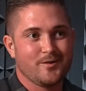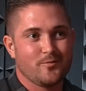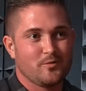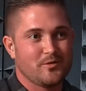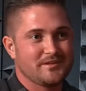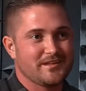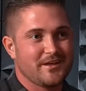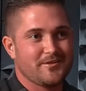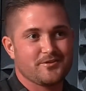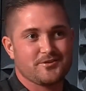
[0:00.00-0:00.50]

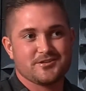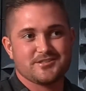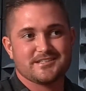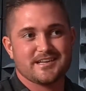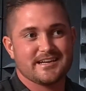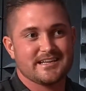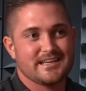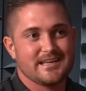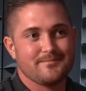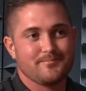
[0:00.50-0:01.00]
well, now they're just
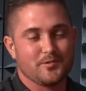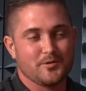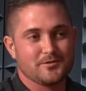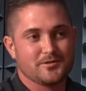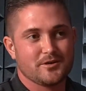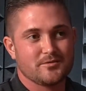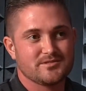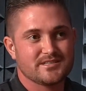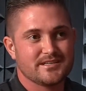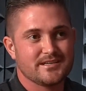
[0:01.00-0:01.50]
going to keep
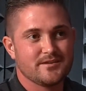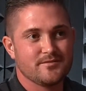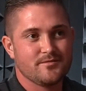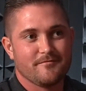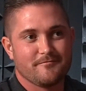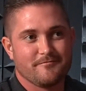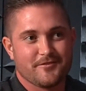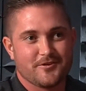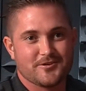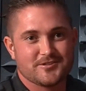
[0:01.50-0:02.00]
bulldozing you
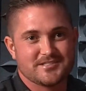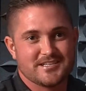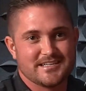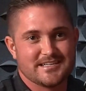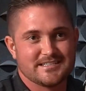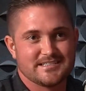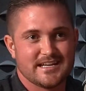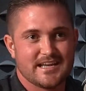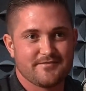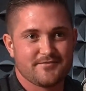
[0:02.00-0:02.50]

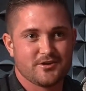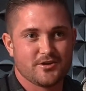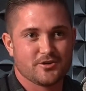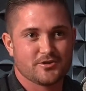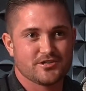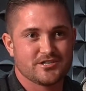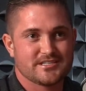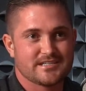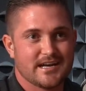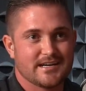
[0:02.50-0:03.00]
versus if you're
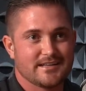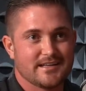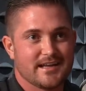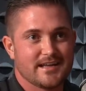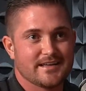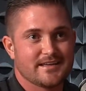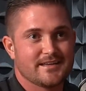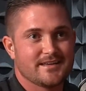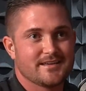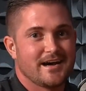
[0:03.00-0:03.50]
just kind of
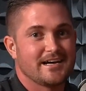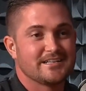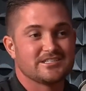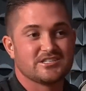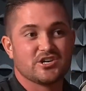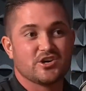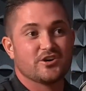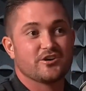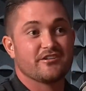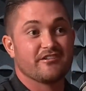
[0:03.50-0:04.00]
like
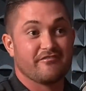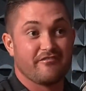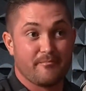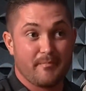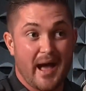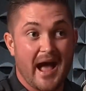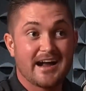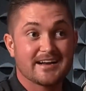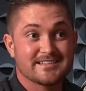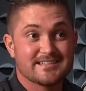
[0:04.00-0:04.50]
assertive
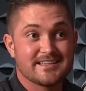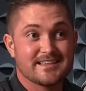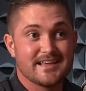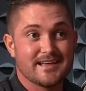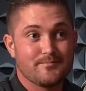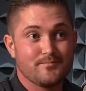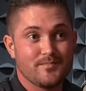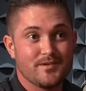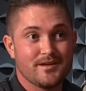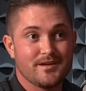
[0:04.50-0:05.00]
back to
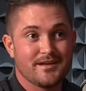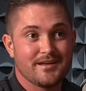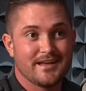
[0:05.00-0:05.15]
them.